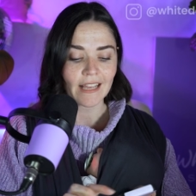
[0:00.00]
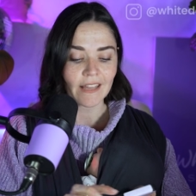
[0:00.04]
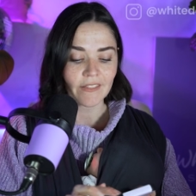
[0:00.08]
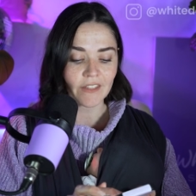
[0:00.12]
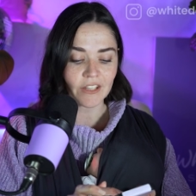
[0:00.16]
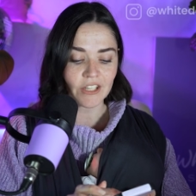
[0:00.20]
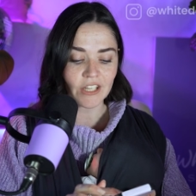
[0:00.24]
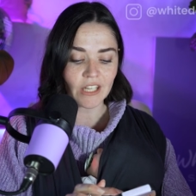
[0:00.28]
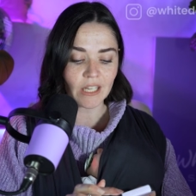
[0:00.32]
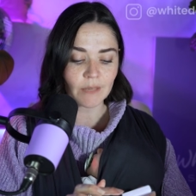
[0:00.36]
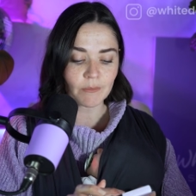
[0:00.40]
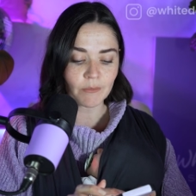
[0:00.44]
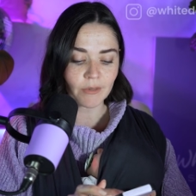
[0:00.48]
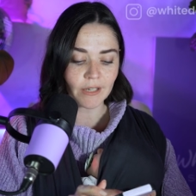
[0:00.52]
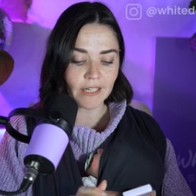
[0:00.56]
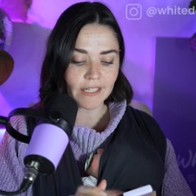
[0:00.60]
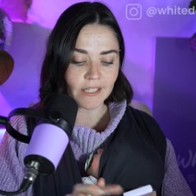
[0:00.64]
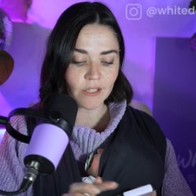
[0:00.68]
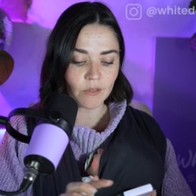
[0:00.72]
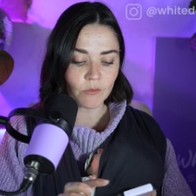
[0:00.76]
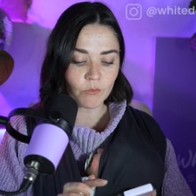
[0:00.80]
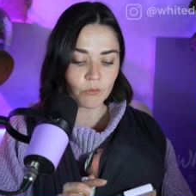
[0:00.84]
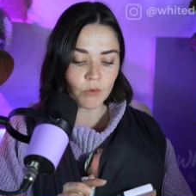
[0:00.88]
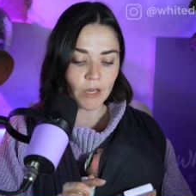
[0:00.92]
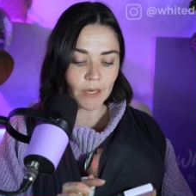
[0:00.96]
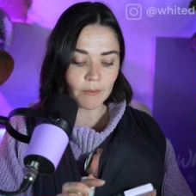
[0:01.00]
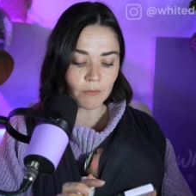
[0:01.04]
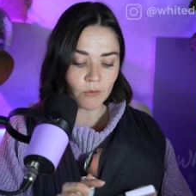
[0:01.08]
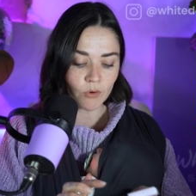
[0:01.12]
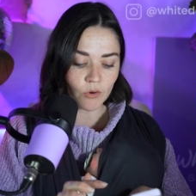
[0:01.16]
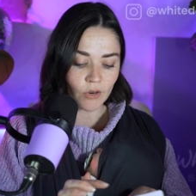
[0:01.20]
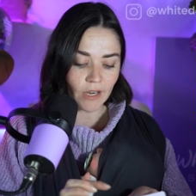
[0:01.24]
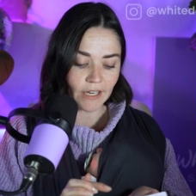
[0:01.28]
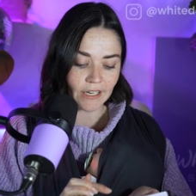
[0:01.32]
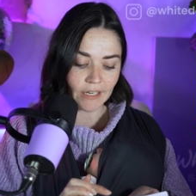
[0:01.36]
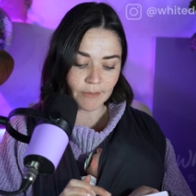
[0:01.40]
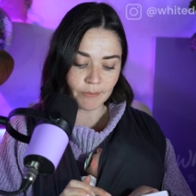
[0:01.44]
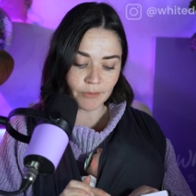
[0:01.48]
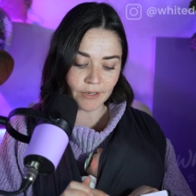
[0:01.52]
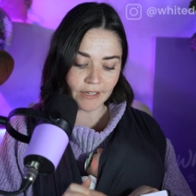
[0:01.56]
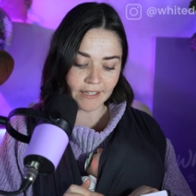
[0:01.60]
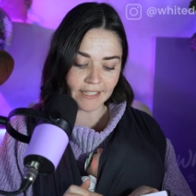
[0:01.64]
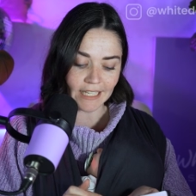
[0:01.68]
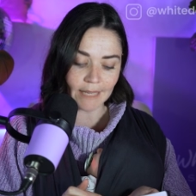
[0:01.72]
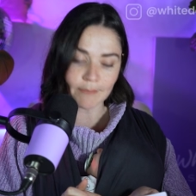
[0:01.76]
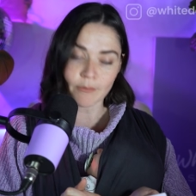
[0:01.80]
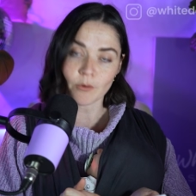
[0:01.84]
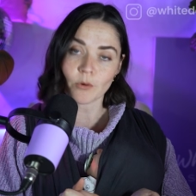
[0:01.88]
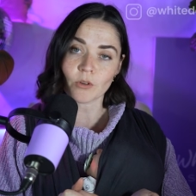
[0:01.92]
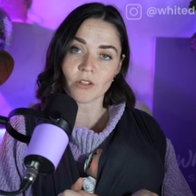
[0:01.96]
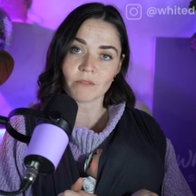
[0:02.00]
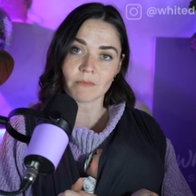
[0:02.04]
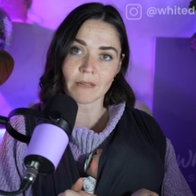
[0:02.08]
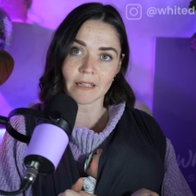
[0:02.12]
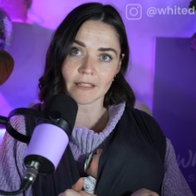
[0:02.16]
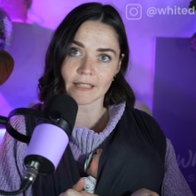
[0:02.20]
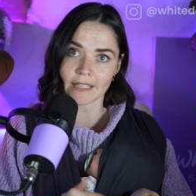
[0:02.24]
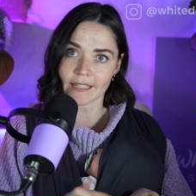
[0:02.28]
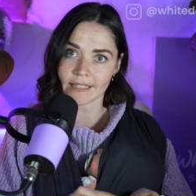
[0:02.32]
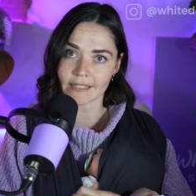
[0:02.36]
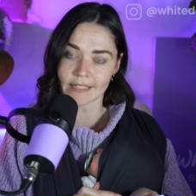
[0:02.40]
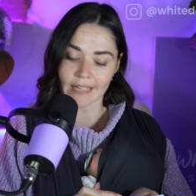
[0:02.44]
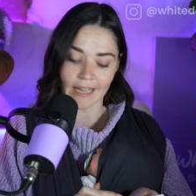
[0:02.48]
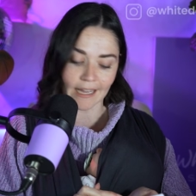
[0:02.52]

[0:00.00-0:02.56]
Then you can press one more and it brings up all of my links.